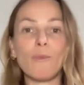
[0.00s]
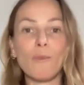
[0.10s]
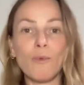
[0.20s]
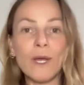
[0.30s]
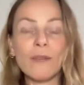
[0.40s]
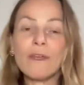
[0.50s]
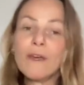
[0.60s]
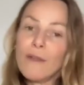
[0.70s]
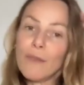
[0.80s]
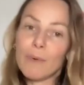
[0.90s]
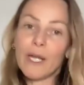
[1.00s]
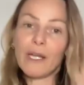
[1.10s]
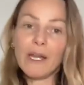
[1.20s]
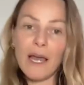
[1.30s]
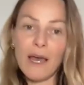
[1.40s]
with the
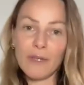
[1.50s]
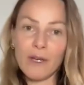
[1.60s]
brain and the